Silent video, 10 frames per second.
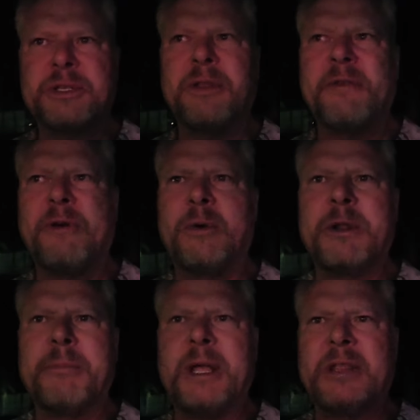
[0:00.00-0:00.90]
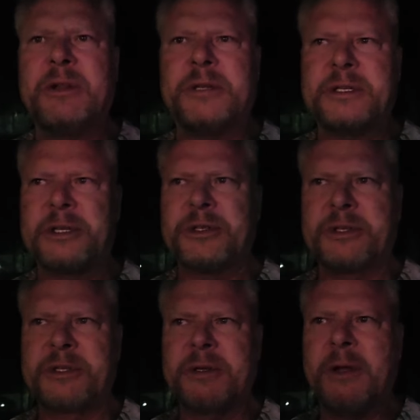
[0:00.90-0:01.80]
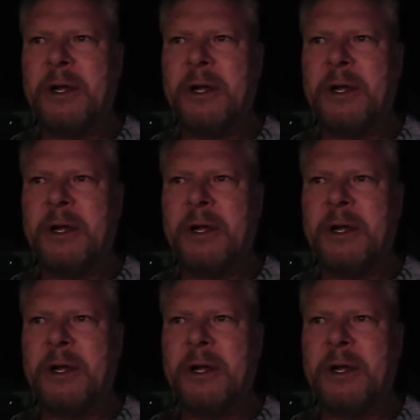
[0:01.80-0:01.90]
So they've already made their decisions.